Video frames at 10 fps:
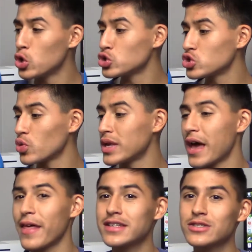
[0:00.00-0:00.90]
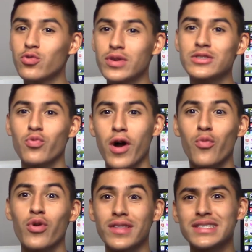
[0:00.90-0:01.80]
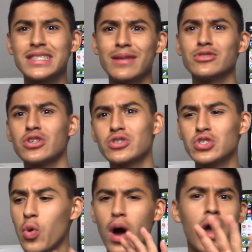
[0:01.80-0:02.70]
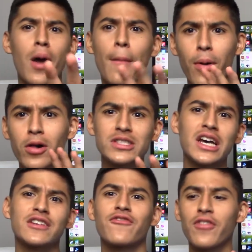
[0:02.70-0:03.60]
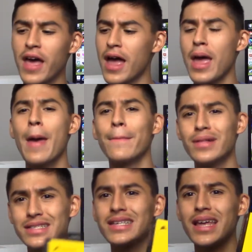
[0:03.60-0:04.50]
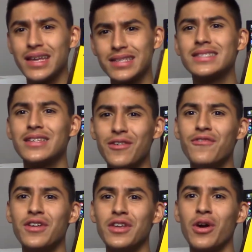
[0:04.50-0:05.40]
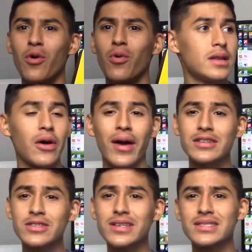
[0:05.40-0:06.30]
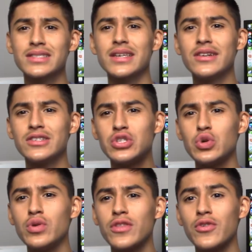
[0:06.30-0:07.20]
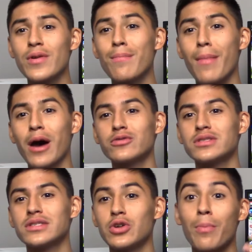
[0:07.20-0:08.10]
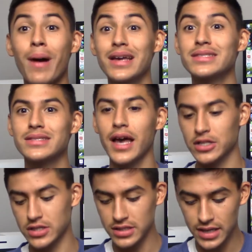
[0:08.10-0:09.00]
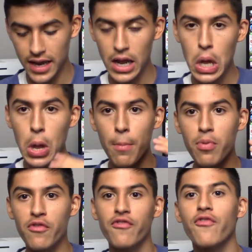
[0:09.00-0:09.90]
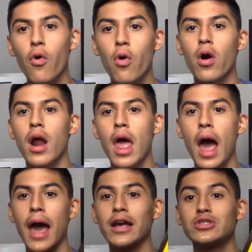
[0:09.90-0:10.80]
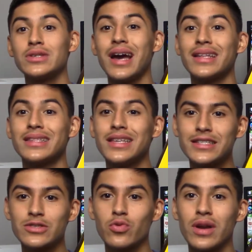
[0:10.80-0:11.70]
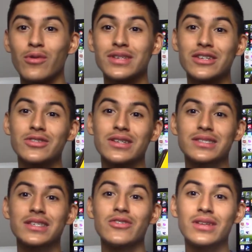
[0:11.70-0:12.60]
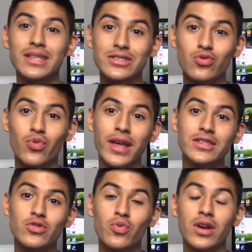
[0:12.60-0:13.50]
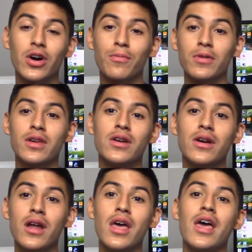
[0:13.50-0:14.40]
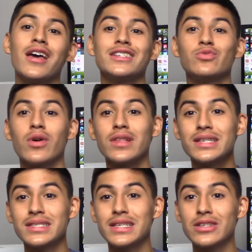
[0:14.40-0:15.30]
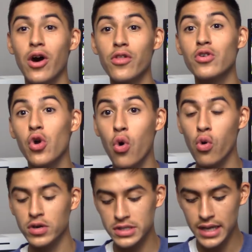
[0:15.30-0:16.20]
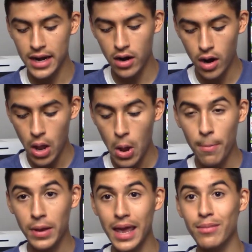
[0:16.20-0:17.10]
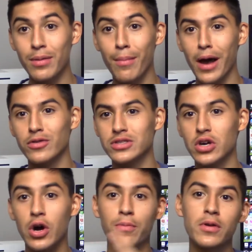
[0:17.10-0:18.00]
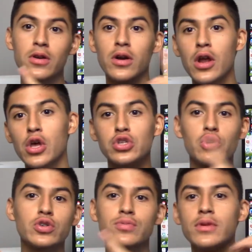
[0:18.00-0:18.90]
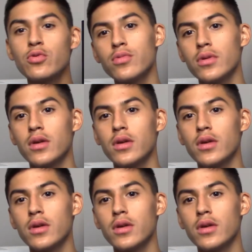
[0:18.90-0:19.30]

So yeah, that's the reason why I'm wearing the same shirt, so I apologize for that. But let's get into the video. Now I actually considered 2 to 3 mouses, or mice I should say, before I actually got this one. I was actually considering this Razer one up here, as well as this other Corsair gaming mouse up here. So it